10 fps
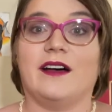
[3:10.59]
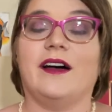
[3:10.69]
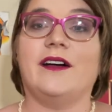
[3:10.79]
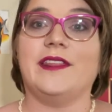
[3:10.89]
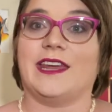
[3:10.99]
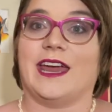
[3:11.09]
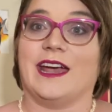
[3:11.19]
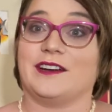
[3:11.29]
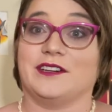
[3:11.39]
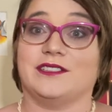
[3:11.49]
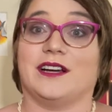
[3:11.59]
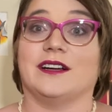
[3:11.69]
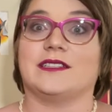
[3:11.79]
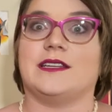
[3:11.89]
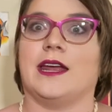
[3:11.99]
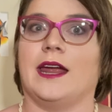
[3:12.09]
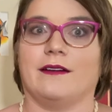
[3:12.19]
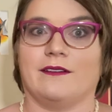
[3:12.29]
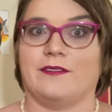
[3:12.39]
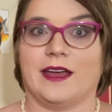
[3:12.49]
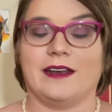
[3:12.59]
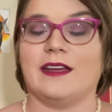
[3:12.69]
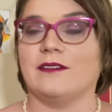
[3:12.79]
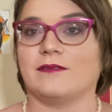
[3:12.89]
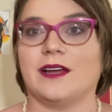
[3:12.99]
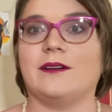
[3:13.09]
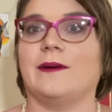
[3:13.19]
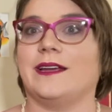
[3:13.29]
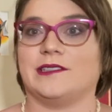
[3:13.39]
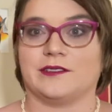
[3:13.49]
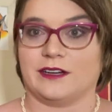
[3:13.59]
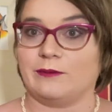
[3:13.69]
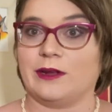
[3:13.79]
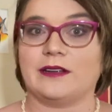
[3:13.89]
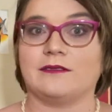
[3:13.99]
All the actors are terrified and run away screaming,